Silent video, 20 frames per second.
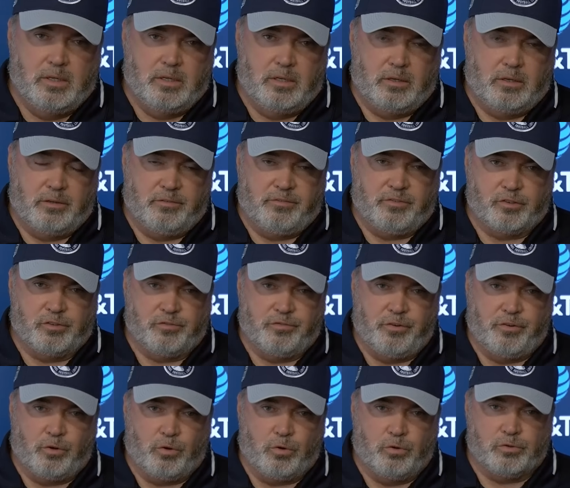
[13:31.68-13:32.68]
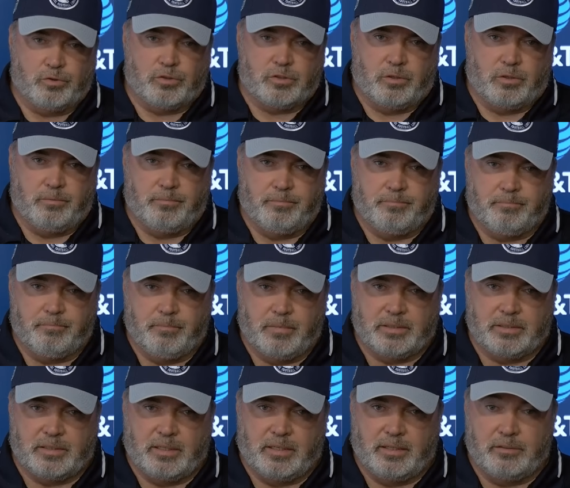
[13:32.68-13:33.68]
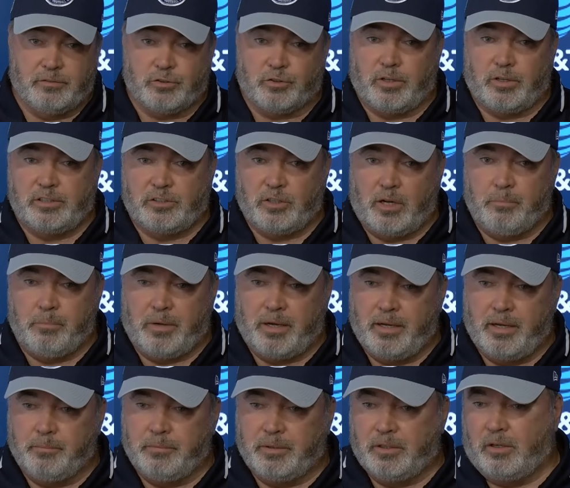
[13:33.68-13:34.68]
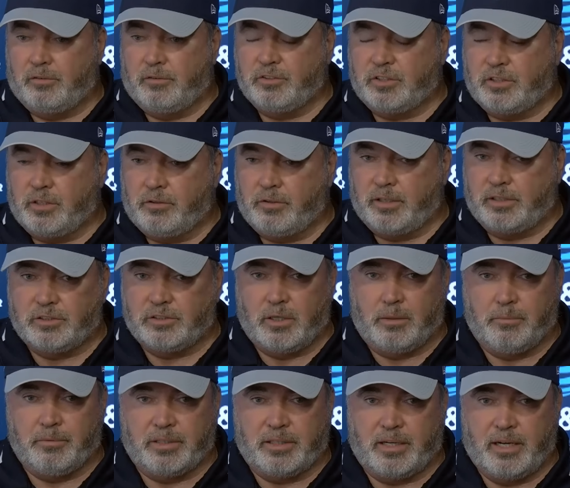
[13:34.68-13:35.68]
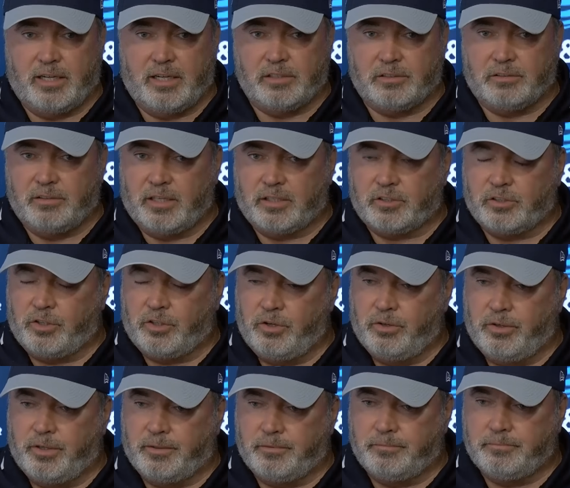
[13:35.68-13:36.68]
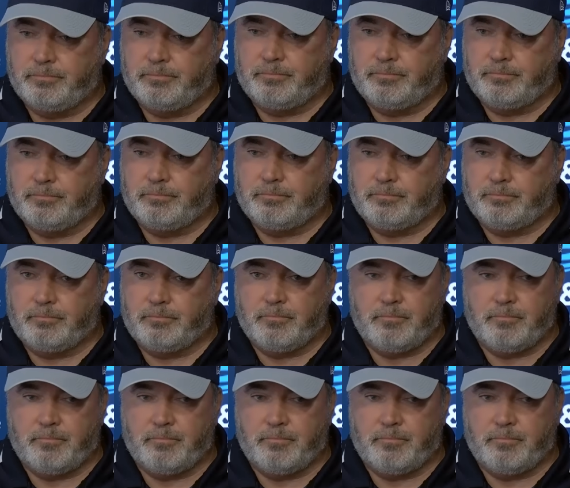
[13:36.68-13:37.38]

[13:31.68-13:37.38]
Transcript: on the first field goal. So, but it was a great job by him, and obviously a great job with the guys executing it.